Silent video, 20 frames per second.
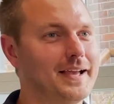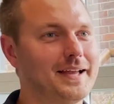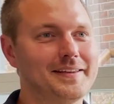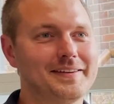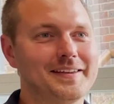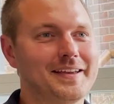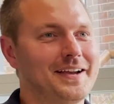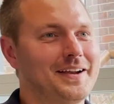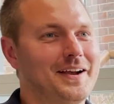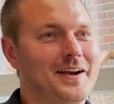
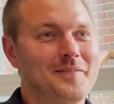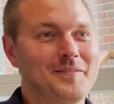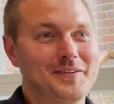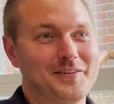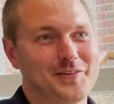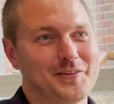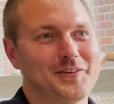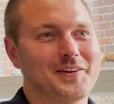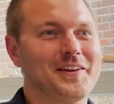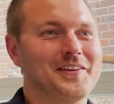Yeah, I mean,
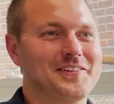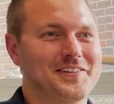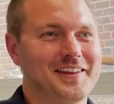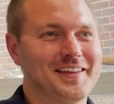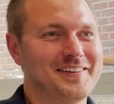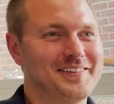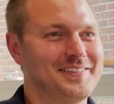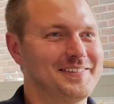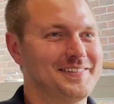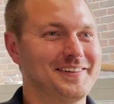short answer to
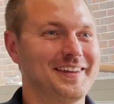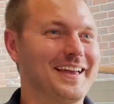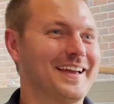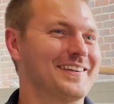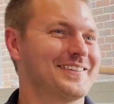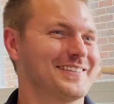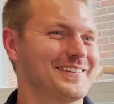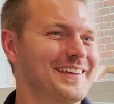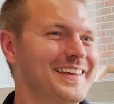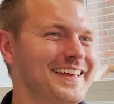that is
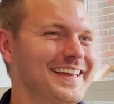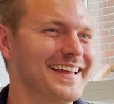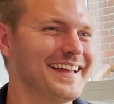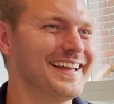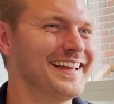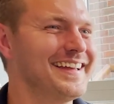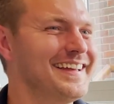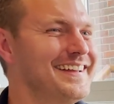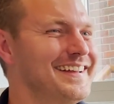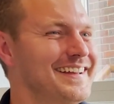yes.
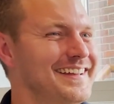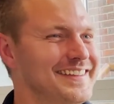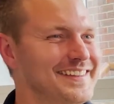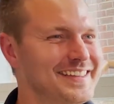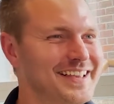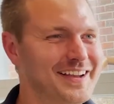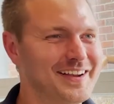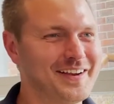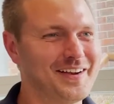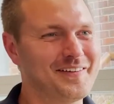
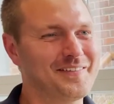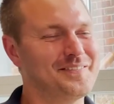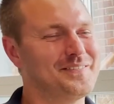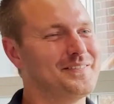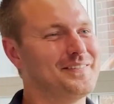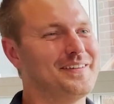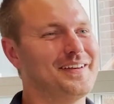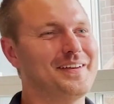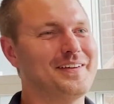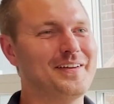Yeah,
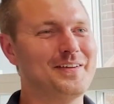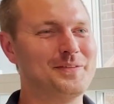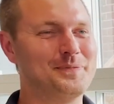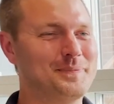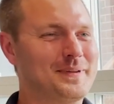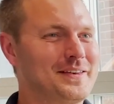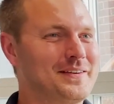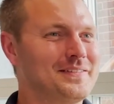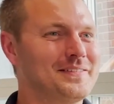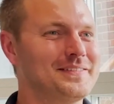
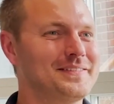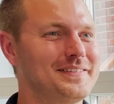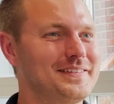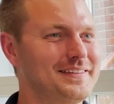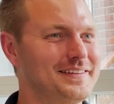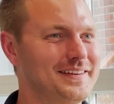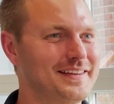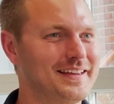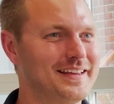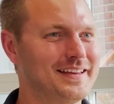
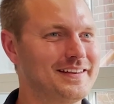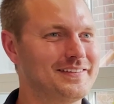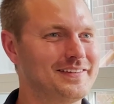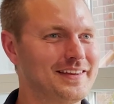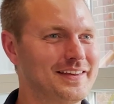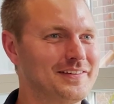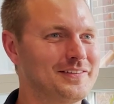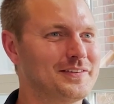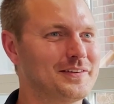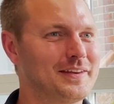
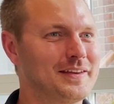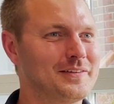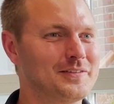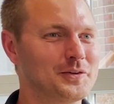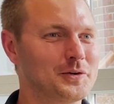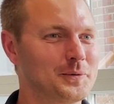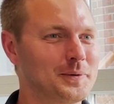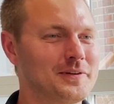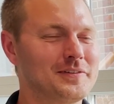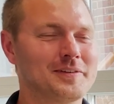it's
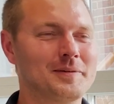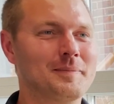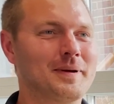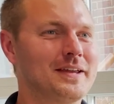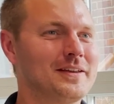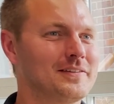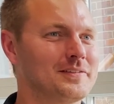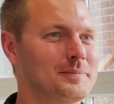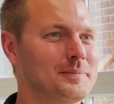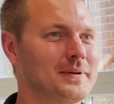always
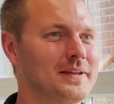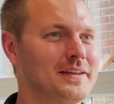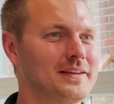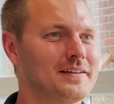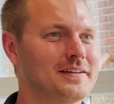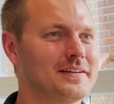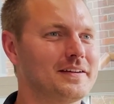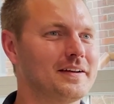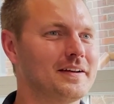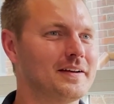amazed
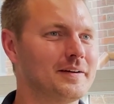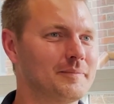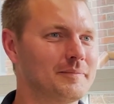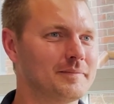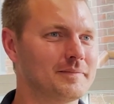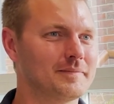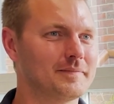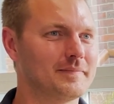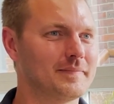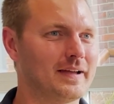me
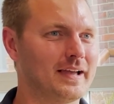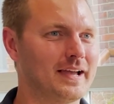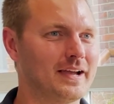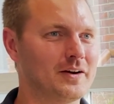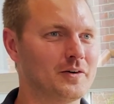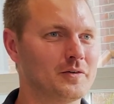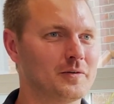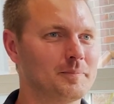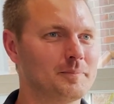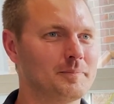
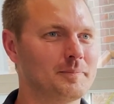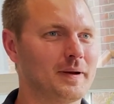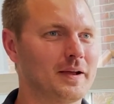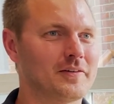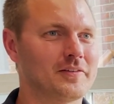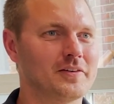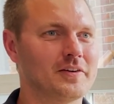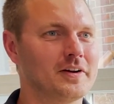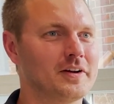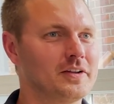how
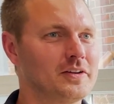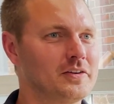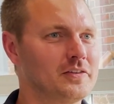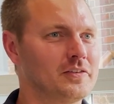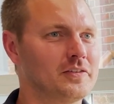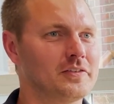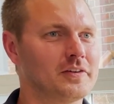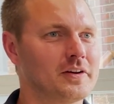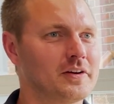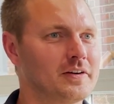passionate our
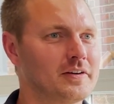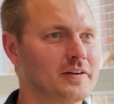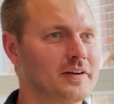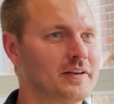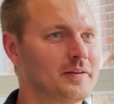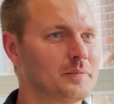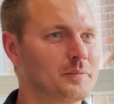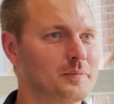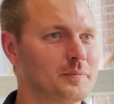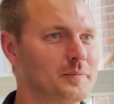users are,
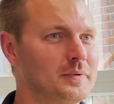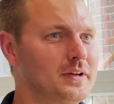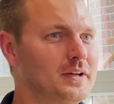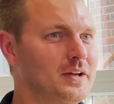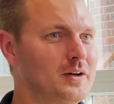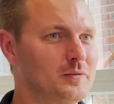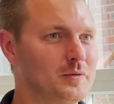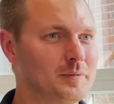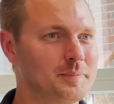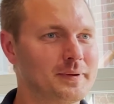and
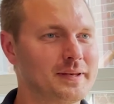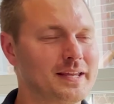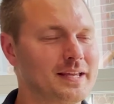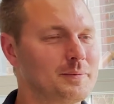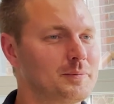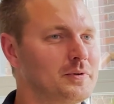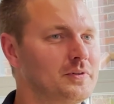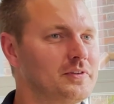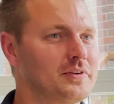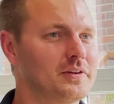we've been
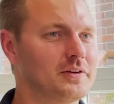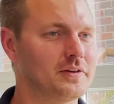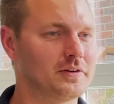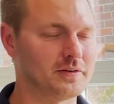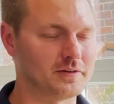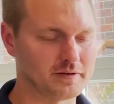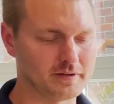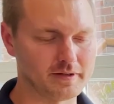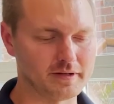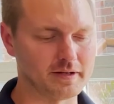able to
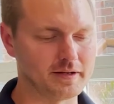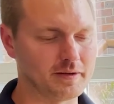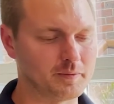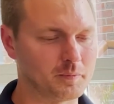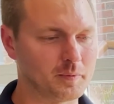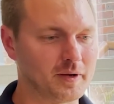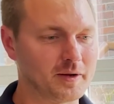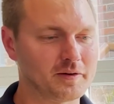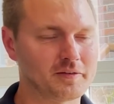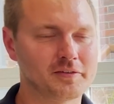
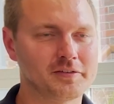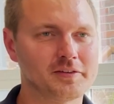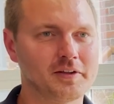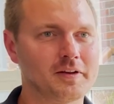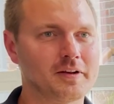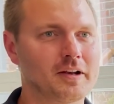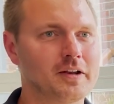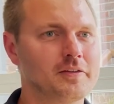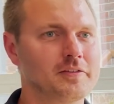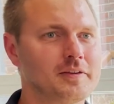work so
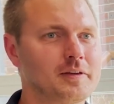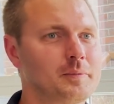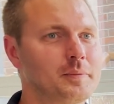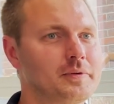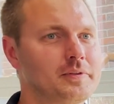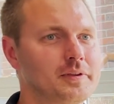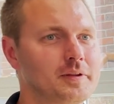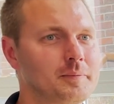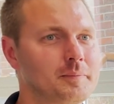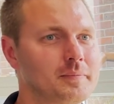closely
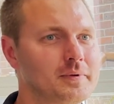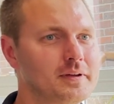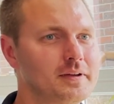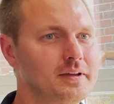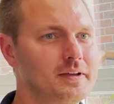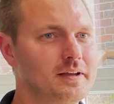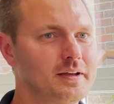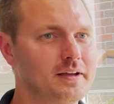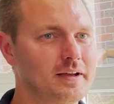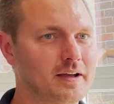with them
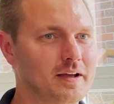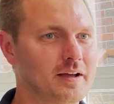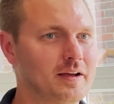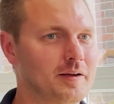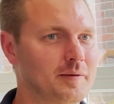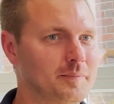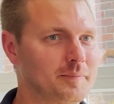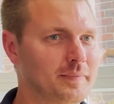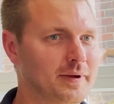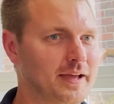
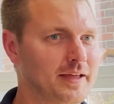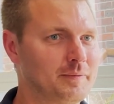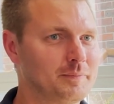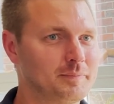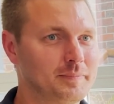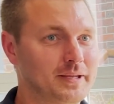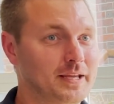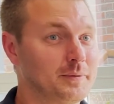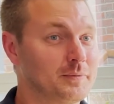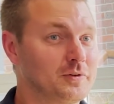and
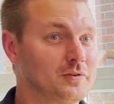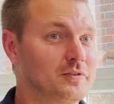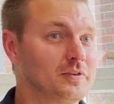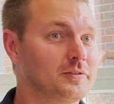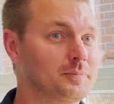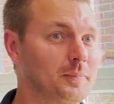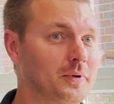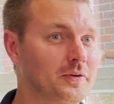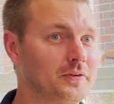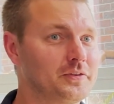be able to
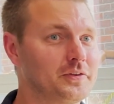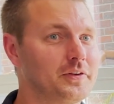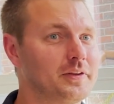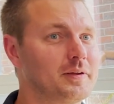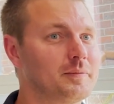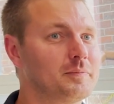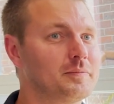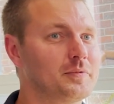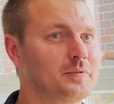respond to them